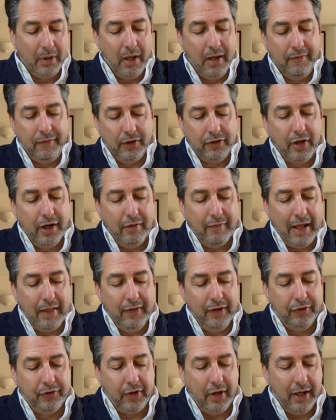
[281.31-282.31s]
If I turn it around
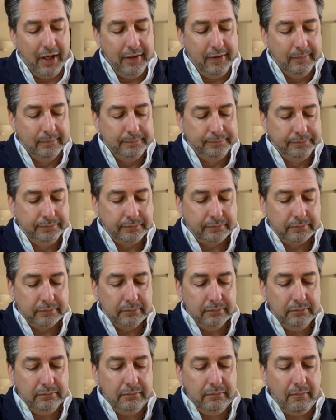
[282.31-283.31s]
this side,
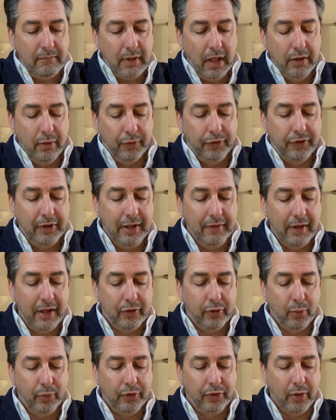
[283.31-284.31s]
you'll see
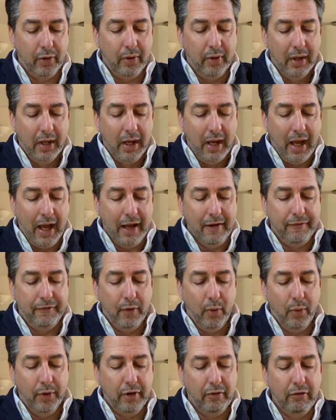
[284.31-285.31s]
there's also a
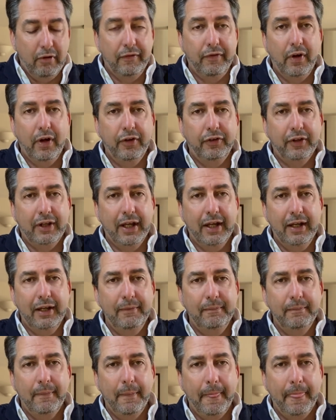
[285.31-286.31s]
forward and reverse
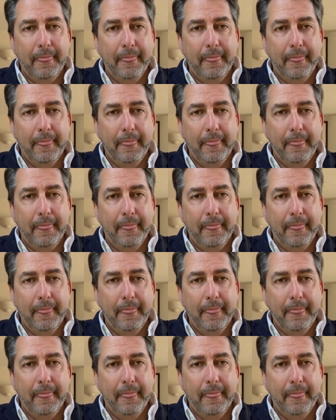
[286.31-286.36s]
gear.